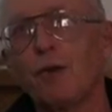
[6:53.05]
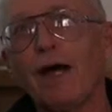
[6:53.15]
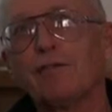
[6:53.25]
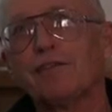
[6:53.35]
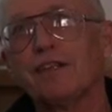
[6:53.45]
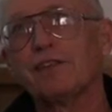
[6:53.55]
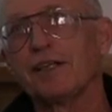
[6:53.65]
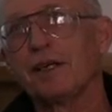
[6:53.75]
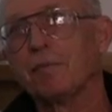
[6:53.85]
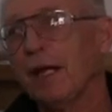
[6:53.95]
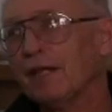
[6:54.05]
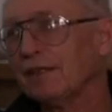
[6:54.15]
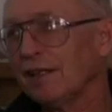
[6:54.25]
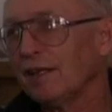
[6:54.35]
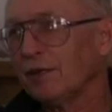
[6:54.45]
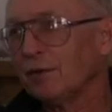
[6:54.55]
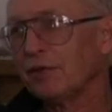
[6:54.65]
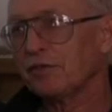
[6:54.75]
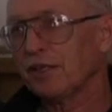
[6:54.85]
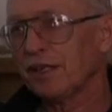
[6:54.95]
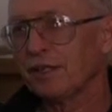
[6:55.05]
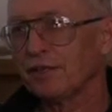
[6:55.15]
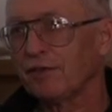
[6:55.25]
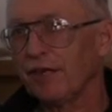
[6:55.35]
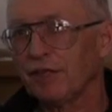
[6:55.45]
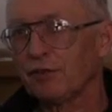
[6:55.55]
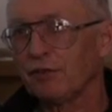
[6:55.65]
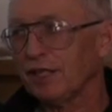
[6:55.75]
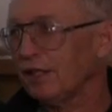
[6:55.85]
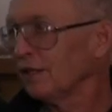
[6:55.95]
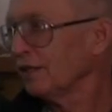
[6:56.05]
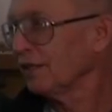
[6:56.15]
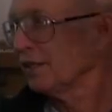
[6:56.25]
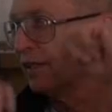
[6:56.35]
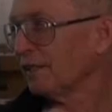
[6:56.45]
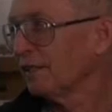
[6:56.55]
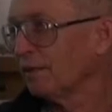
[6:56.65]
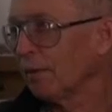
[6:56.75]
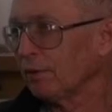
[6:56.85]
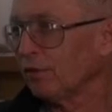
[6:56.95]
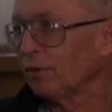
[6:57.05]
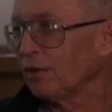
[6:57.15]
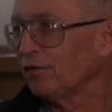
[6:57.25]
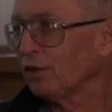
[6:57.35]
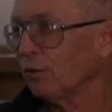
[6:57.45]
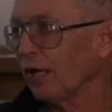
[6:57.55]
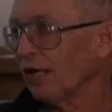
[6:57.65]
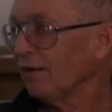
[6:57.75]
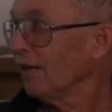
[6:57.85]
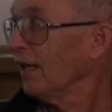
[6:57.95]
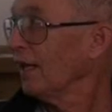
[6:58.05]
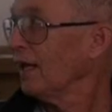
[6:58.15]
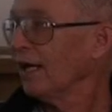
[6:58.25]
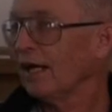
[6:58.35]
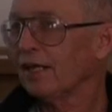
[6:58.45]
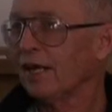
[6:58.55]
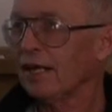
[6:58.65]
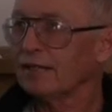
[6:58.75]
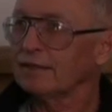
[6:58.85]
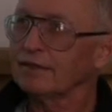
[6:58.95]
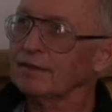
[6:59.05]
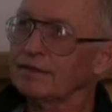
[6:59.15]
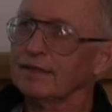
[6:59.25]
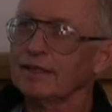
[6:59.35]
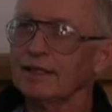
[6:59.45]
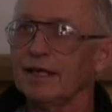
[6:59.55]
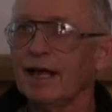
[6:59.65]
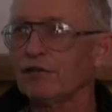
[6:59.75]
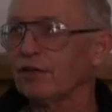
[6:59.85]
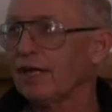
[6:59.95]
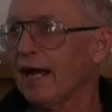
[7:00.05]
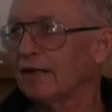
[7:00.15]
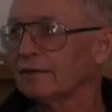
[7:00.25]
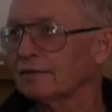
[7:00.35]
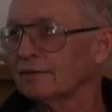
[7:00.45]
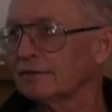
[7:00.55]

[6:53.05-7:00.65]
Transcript: wife, his mate, was right in the tree, maybe 20 feet away. And then after that,